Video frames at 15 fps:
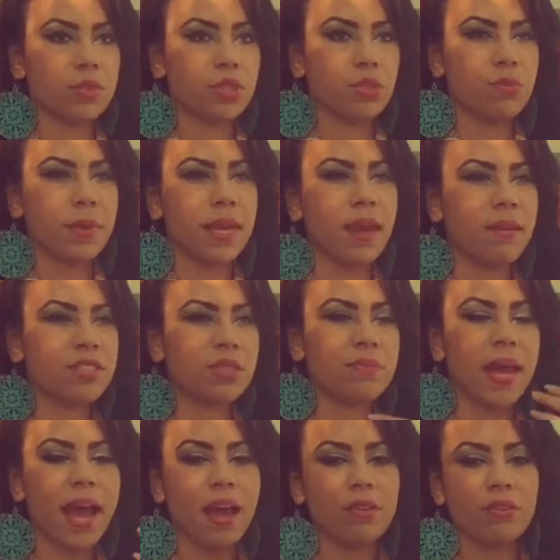So you may have some
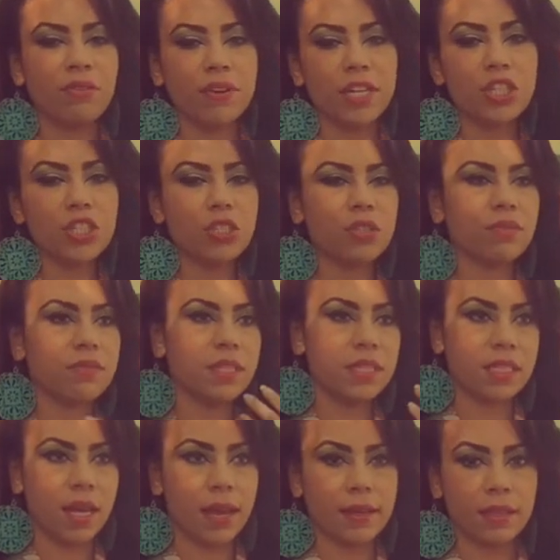aggravation of the
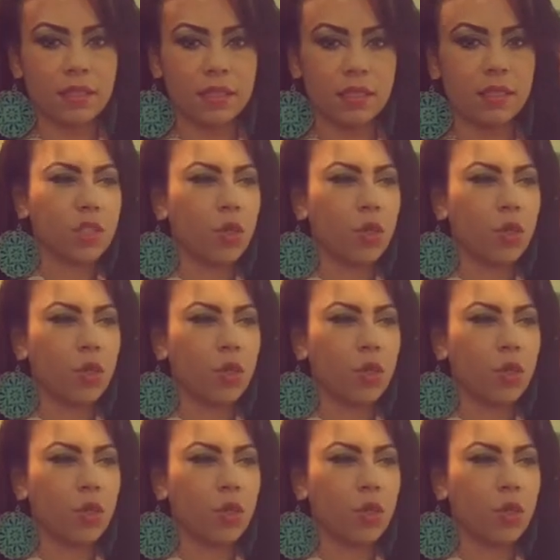sinuses,